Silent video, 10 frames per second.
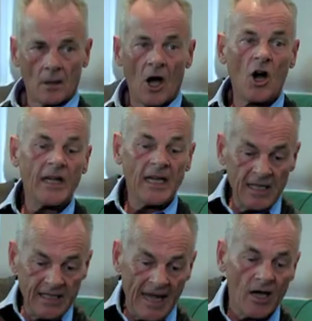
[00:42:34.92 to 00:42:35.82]

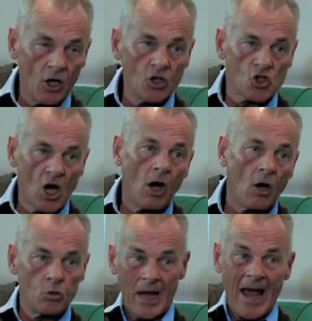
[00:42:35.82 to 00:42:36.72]
i.e. get her
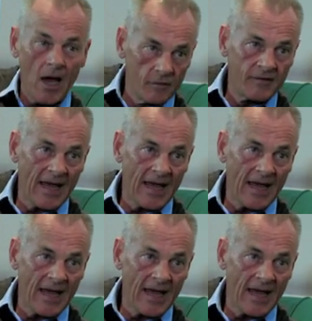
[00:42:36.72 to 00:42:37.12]
child out of